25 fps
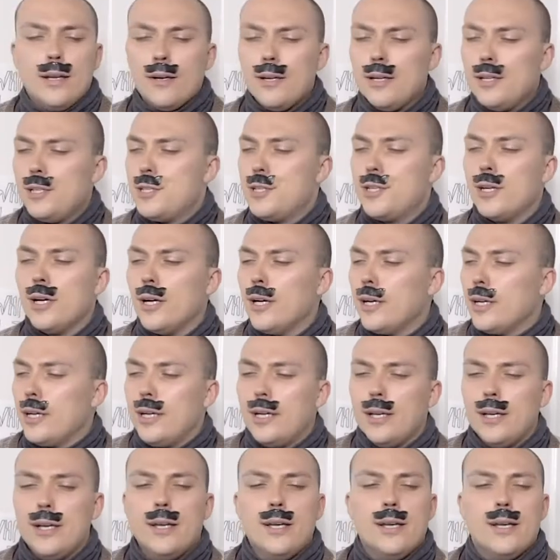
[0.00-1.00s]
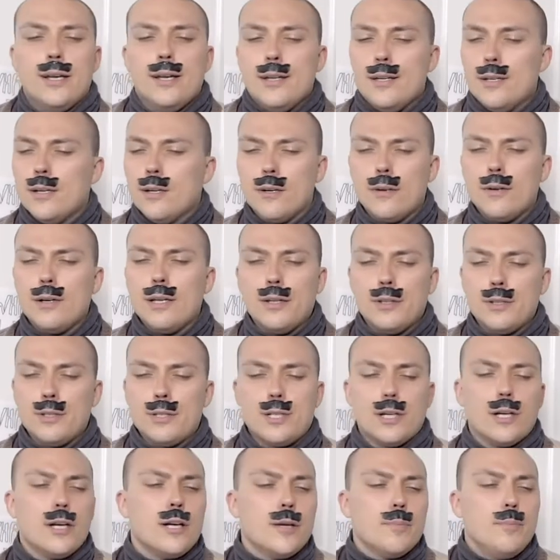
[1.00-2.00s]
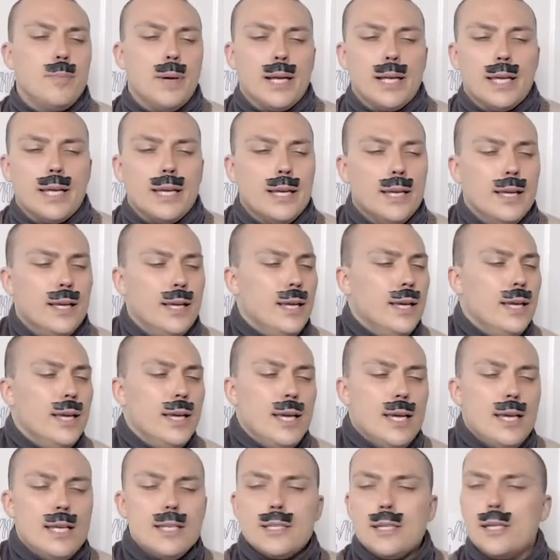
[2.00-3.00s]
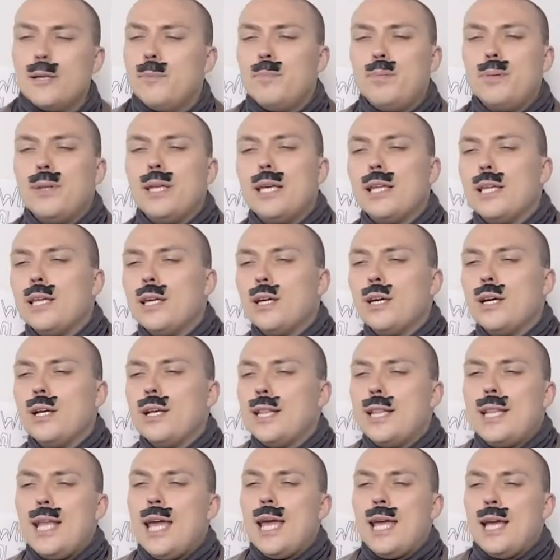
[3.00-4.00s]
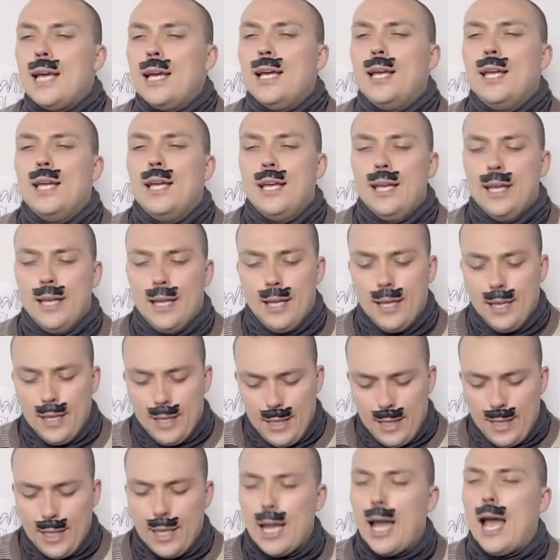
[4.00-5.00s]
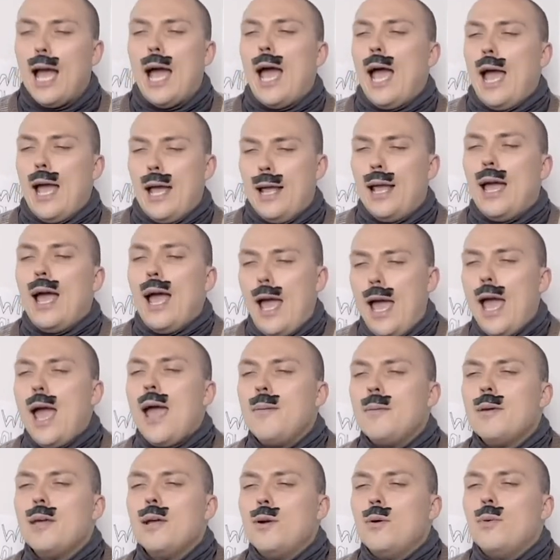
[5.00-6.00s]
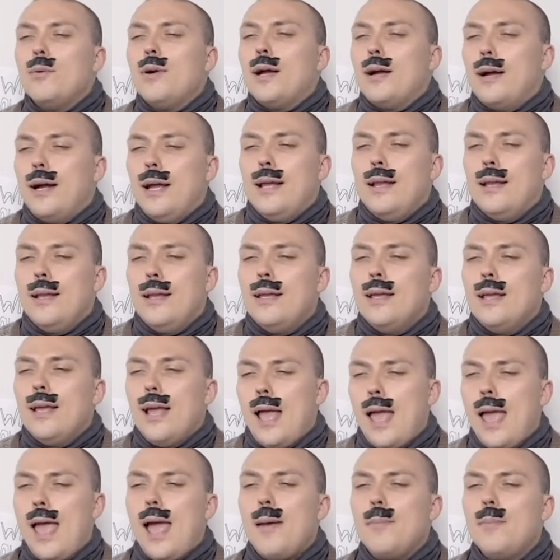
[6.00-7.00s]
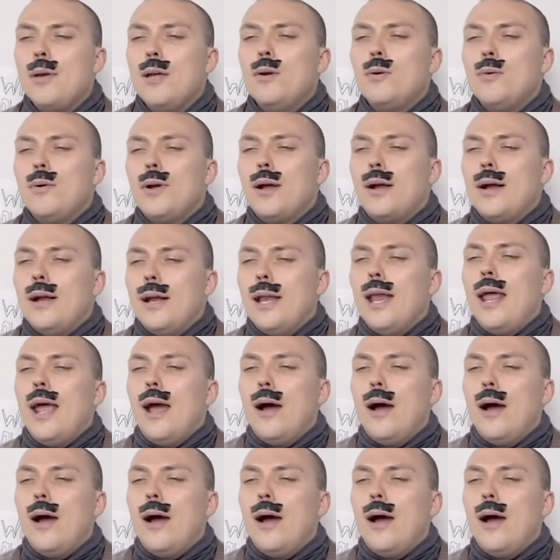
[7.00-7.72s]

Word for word: You're a jerk. You're a real jerk, buddy. It's a completely good thing. I'm gonna wear it. I'm gonna wear it